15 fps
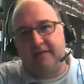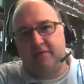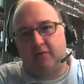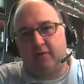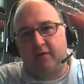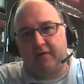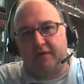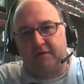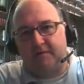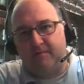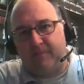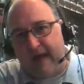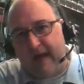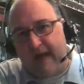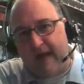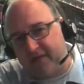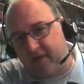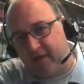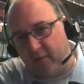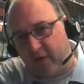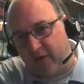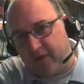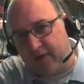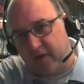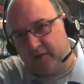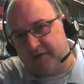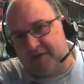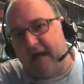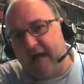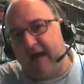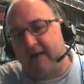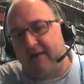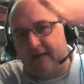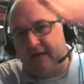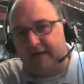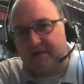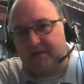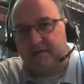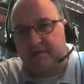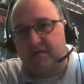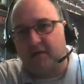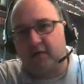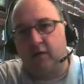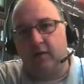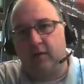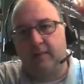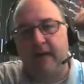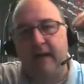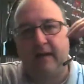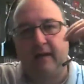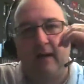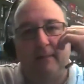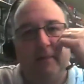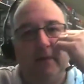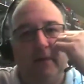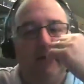sort of this bathtub where it goes down and then it's going to start going back up.